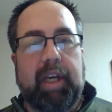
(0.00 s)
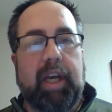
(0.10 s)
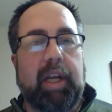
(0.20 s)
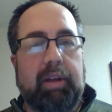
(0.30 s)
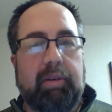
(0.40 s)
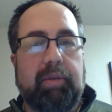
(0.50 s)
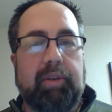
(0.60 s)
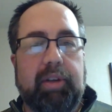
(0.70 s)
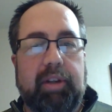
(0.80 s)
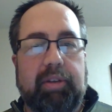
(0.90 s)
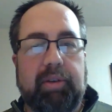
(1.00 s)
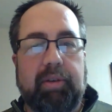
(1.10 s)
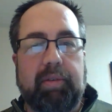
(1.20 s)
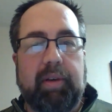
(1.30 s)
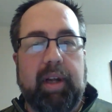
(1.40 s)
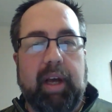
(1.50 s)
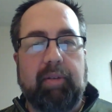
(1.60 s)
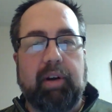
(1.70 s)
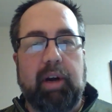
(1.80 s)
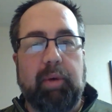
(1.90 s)
Hey, we'll see you soon.
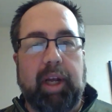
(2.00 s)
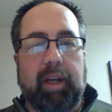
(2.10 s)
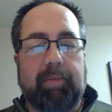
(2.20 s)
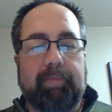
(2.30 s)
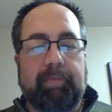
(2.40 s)
Have a great week.